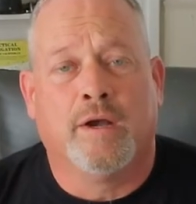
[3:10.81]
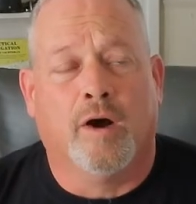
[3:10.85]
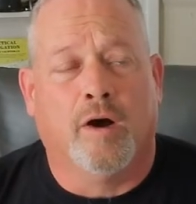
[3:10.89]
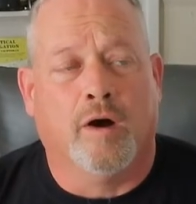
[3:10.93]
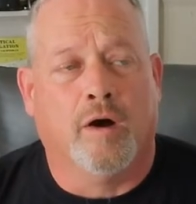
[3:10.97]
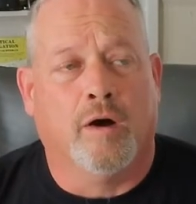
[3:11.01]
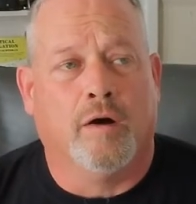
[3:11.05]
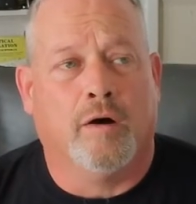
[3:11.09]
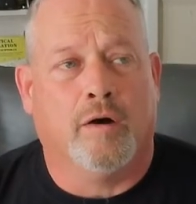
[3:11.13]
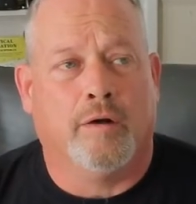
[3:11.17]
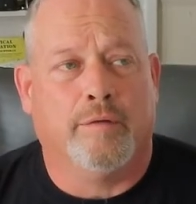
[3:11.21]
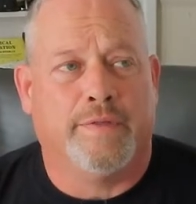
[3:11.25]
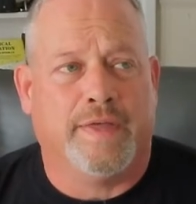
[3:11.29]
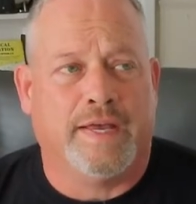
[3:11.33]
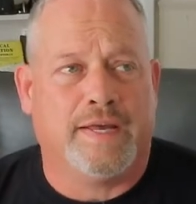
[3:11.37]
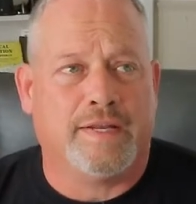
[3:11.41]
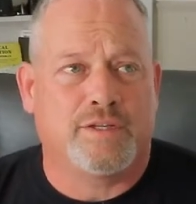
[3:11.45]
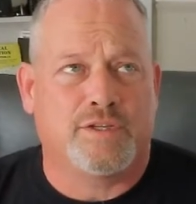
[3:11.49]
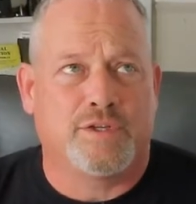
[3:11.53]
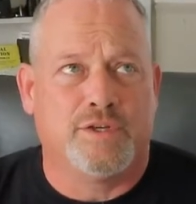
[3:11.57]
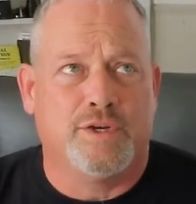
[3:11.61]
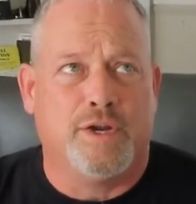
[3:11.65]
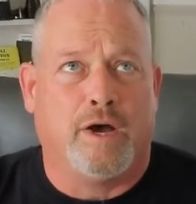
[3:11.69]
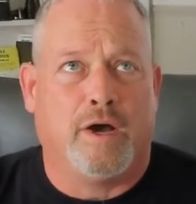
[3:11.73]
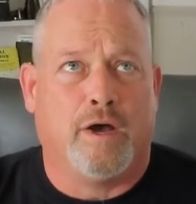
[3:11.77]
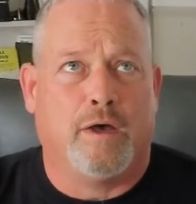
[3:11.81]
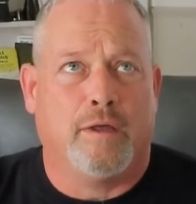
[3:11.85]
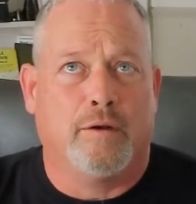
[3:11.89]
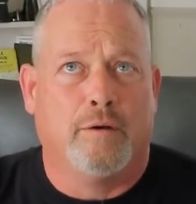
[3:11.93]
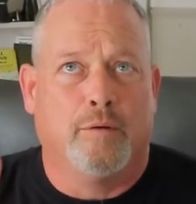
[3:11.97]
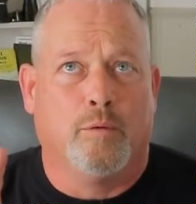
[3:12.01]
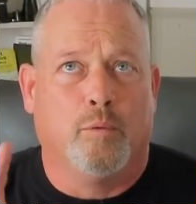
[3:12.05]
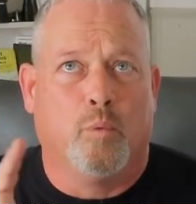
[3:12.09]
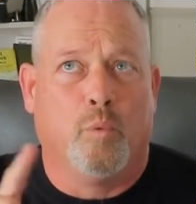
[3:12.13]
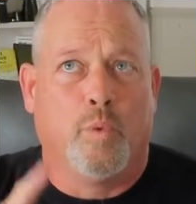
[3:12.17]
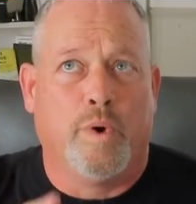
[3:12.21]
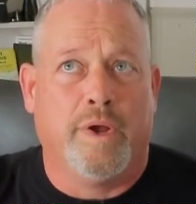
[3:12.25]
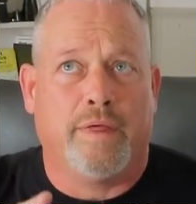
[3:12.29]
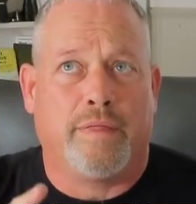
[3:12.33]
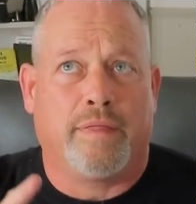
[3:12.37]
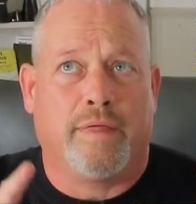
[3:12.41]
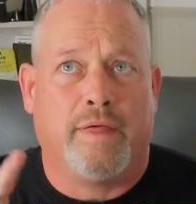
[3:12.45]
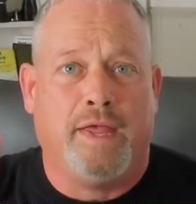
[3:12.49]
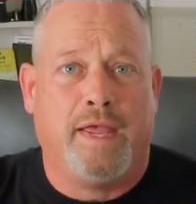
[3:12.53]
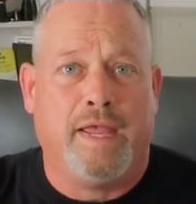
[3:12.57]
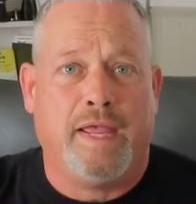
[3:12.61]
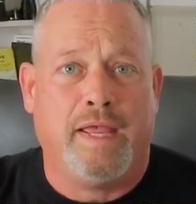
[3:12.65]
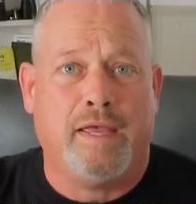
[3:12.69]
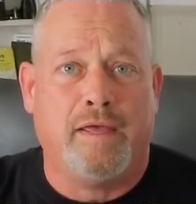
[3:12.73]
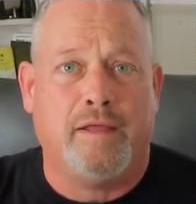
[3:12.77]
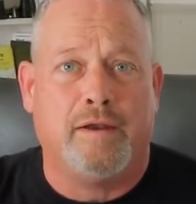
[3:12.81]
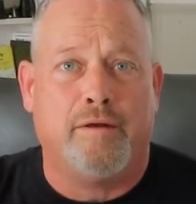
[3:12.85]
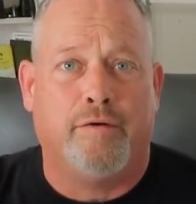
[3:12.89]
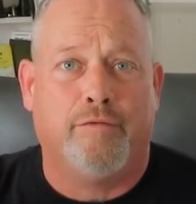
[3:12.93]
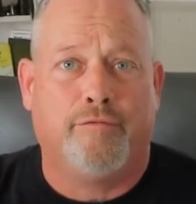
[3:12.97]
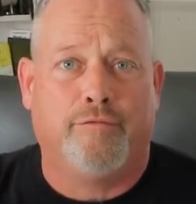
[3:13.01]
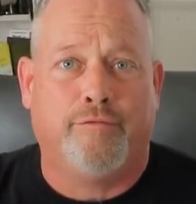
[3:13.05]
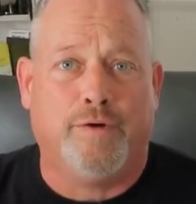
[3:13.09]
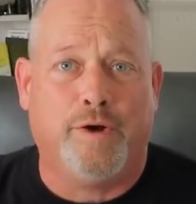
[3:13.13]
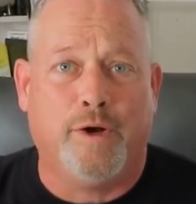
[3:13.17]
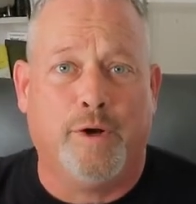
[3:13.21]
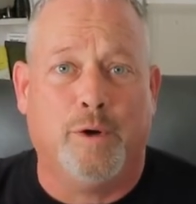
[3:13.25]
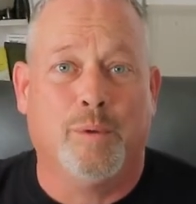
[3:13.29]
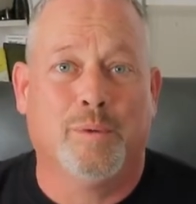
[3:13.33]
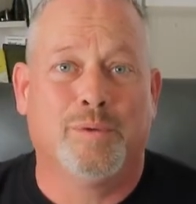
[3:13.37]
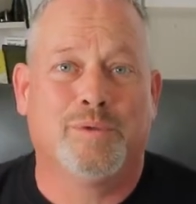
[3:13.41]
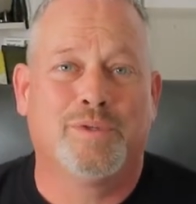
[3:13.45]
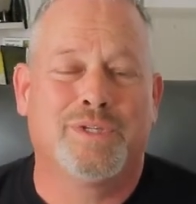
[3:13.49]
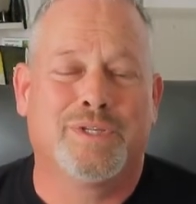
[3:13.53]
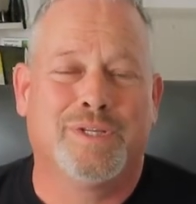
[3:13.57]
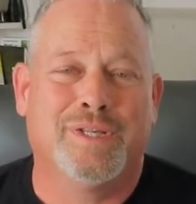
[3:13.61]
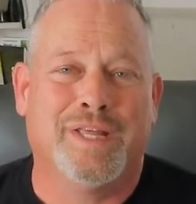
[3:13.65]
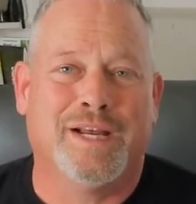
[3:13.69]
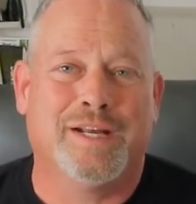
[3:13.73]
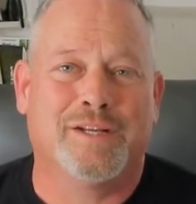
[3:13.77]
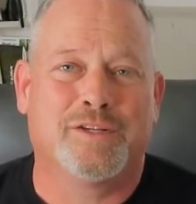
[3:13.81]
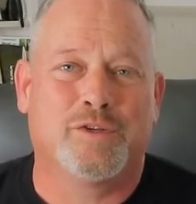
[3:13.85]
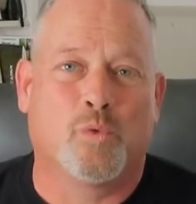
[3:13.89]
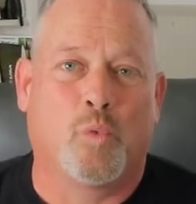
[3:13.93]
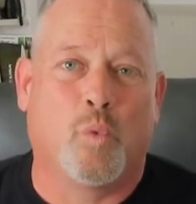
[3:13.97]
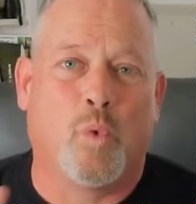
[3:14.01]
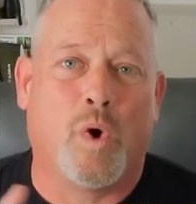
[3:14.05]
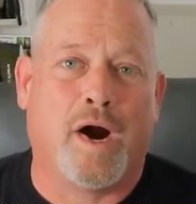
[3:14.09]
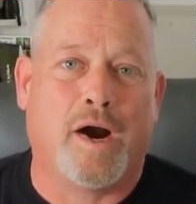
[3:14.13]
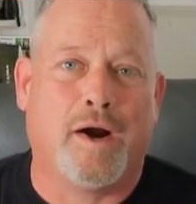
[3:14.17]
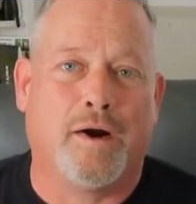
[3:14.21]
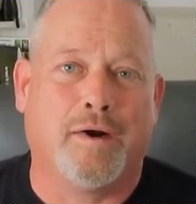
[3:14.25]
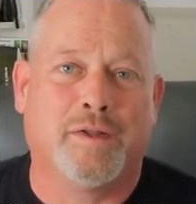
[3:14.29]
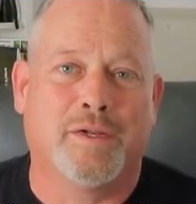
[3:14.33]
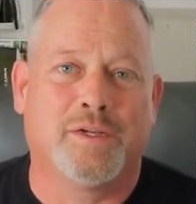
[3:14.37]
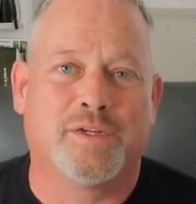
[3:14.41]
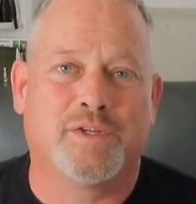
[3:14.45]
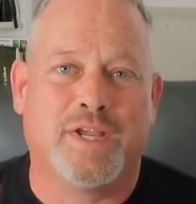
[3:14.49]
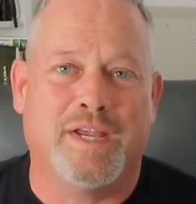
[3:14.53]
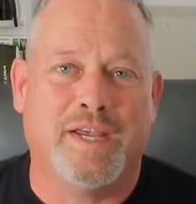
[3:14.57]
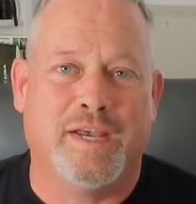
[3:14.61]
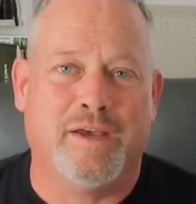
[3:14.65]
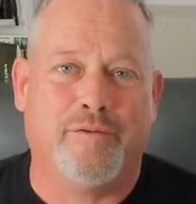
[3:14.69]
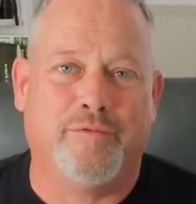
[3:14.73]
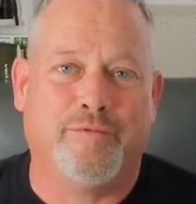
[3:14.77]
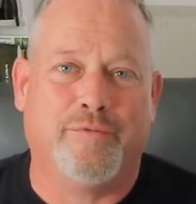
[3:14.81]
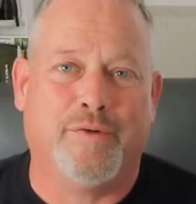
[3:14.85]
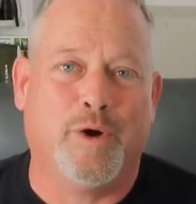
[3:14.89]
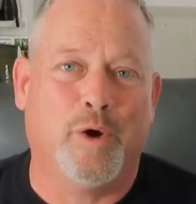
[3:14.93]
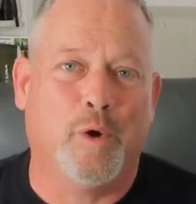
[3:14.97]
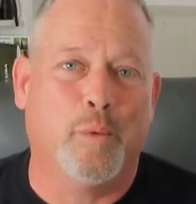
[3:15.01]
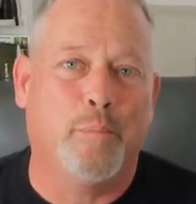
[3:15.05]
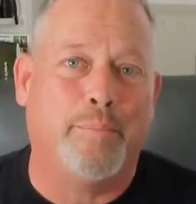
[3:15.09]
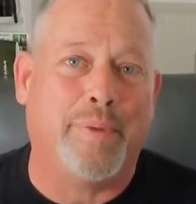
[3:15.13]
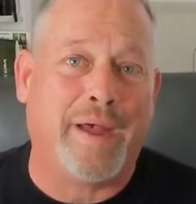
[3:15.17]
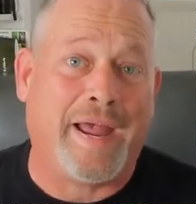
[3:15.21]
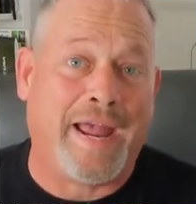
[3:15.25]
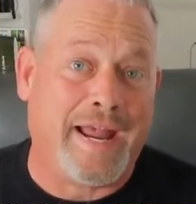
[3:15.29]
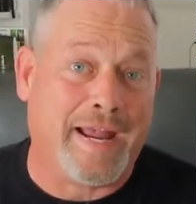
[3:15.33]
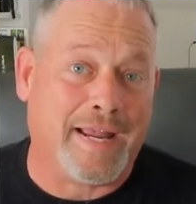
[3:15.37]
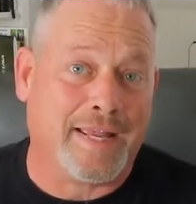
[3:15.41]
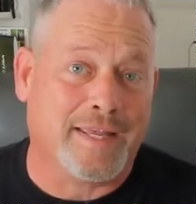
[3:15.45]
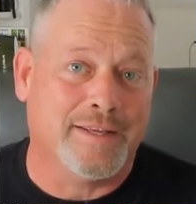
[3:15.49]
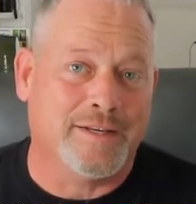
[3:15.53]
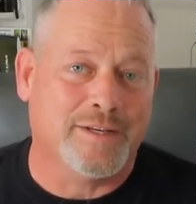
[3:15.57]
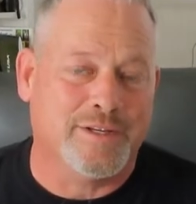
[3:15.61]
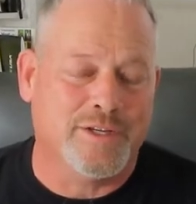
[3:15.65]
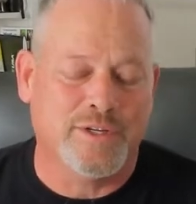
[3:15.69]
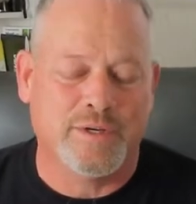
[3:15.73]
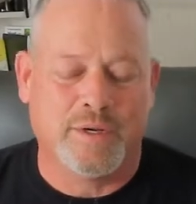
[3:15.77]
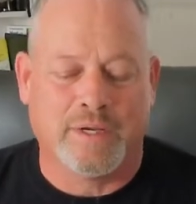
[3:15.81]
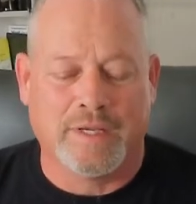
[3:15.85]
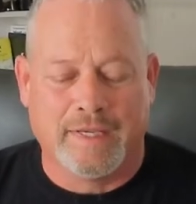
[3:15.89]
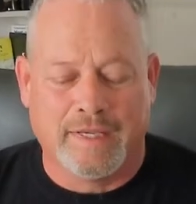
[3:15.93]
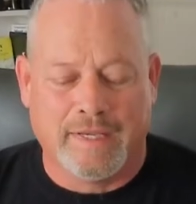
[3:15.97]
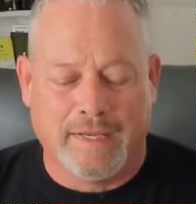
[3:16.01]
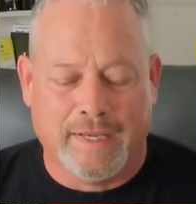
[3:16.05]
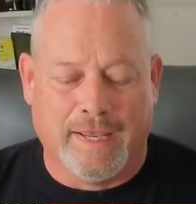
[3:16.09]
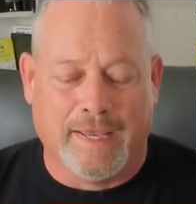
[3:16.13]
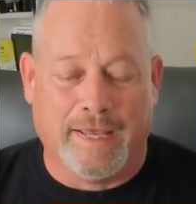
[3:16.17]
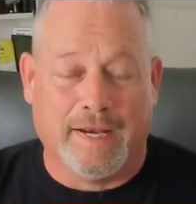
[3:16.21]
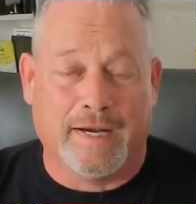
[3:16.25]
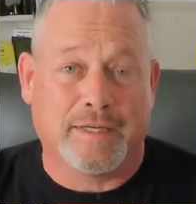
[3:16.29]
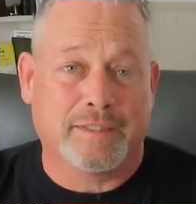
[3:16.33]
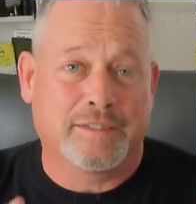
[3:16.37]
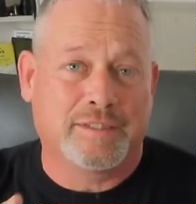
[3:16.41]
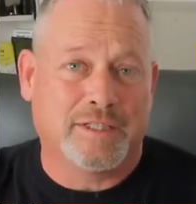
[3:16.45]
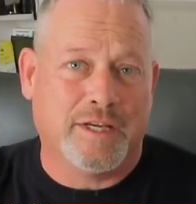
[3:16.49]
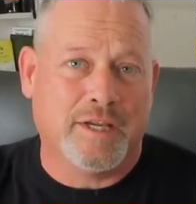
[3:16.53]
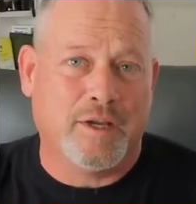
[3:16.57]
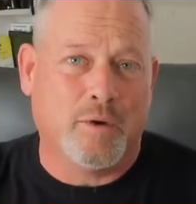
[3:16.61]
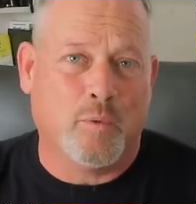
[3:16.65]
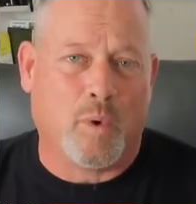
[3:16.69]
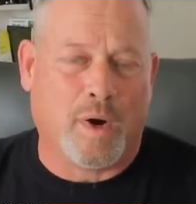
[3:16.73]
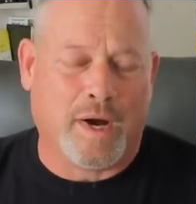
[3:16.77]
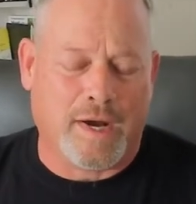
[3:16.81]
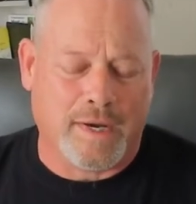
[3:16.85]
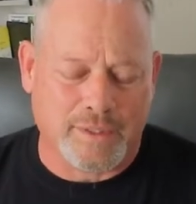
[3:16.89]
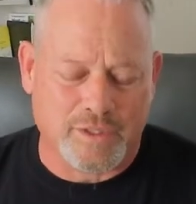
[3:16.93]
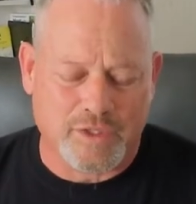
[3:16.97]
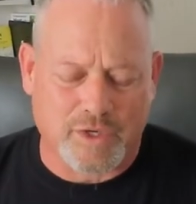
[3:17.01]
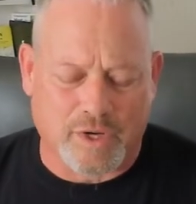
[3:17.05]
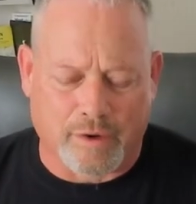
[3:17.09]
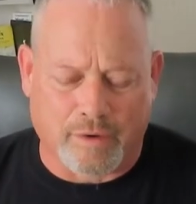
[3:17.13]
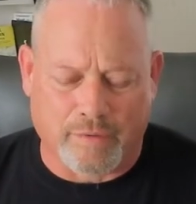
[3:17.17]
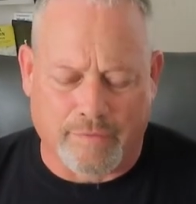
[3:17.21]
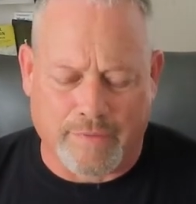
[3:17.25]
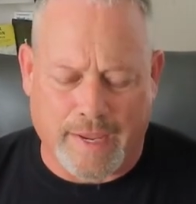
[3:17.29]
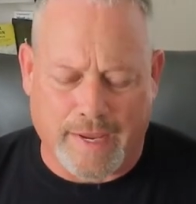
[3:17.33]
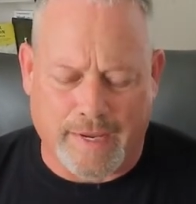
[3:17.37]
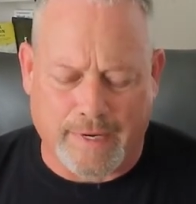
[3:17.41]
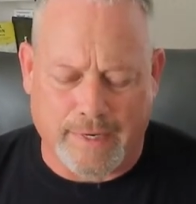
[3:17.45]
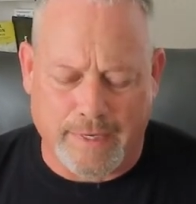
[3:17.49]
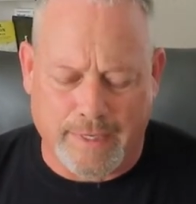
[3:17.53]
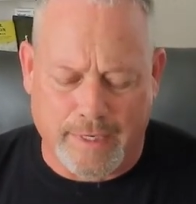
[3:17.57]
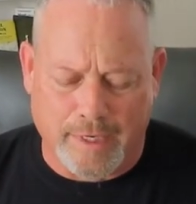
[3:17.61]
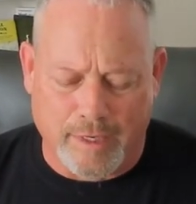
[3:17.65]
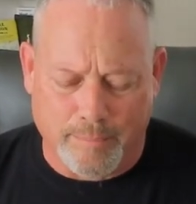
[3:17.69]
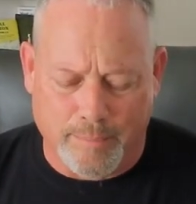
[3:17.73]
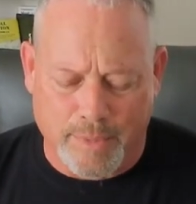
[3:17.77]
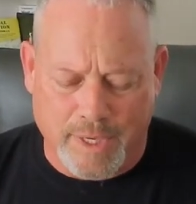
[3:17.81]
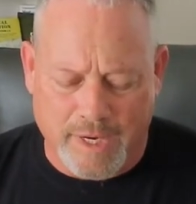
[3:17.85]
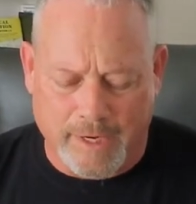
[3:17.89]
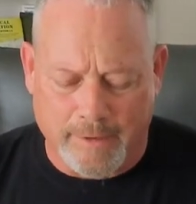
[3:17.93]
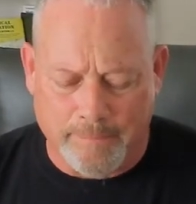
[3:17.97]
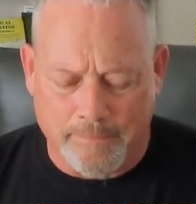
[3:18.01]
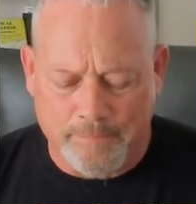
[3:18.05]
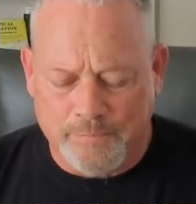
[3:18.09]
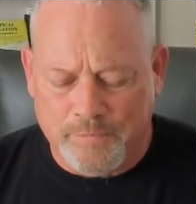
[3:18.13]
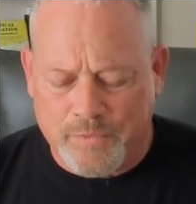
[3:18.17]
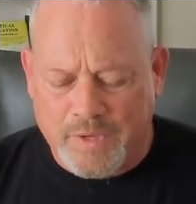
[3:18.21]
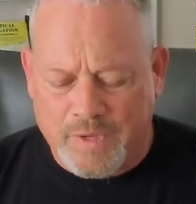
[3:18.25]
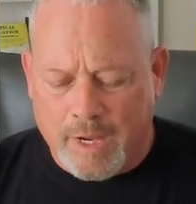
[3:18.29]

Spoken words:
that's not with headphones, that's wireless headphone package, and I'll tell you why it's called that in a minute.